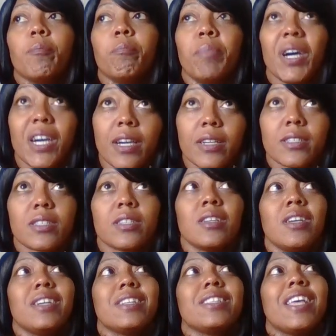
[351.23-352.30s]
But
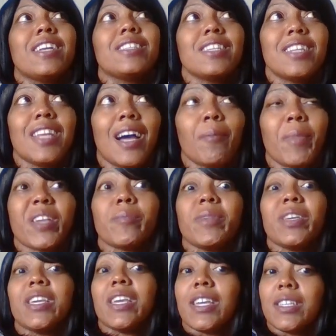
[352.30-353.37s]
that did not make
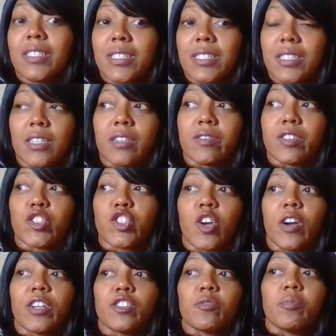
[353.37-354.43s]
me innocent of the
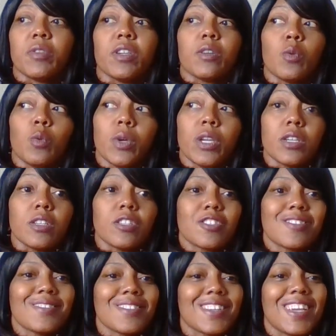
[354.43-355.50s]
charge of being a
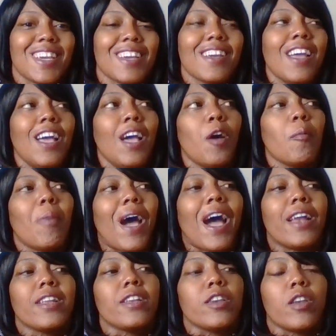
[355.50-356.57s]
witch, okay? But
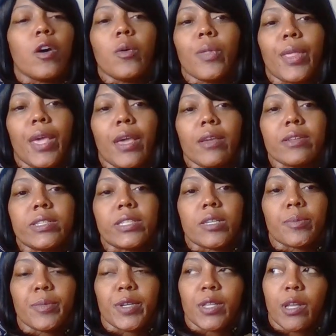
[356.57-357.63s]
I didn't know that. It
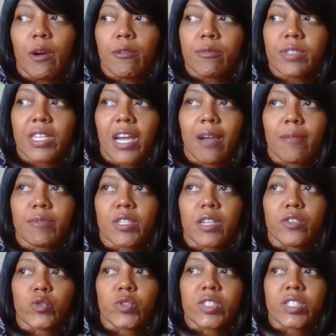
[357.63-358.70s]
took me a long time to
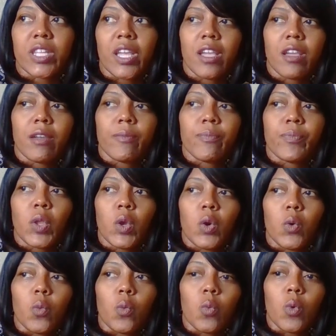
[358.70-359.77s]
understand
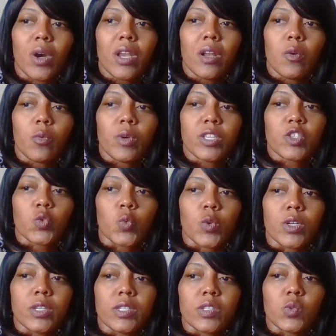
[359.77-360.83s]
what a witch
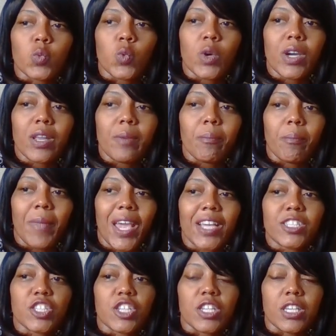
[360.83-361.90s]
was, what
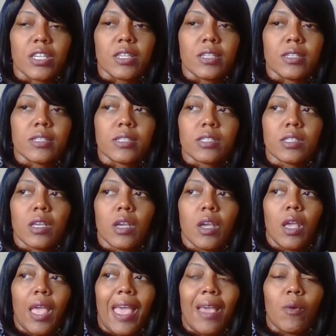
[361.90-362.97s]
magic is,
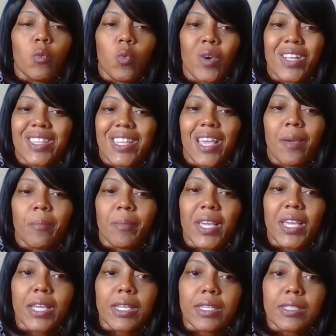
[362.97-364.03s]
and what that
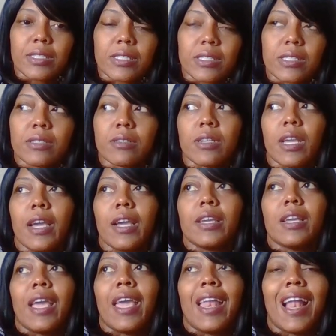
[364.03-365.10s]
means, okay?
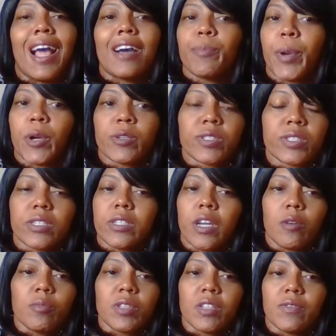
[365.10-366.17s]
And I personally
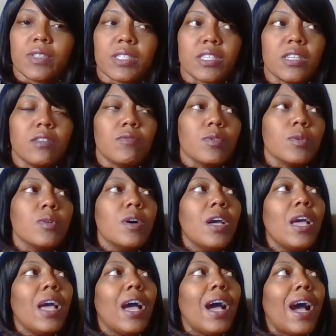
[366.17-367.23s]
don't believe it's evil.
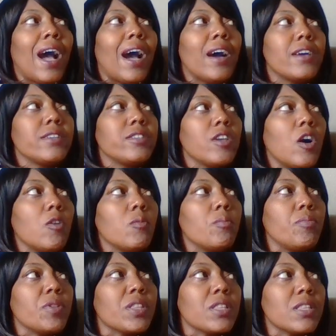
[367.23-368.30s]
I
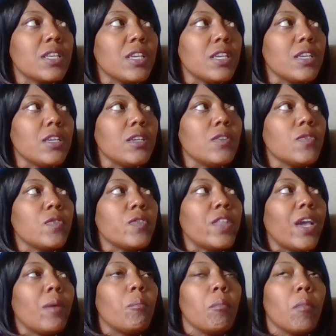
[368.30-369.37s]
don't believe
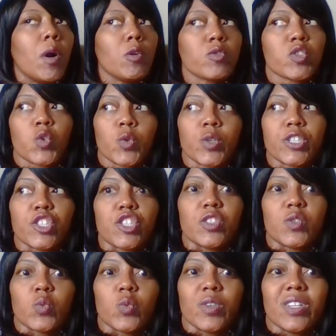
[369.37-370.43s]
that most
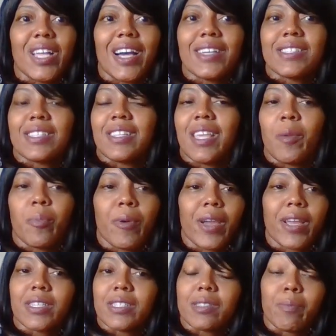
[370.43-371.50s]
Christians realize that they
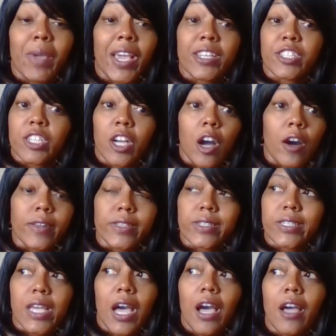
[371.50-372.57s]
practice magic all the
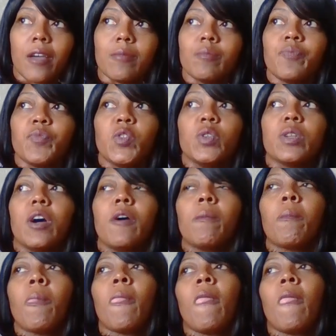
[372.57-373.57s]
time, you know?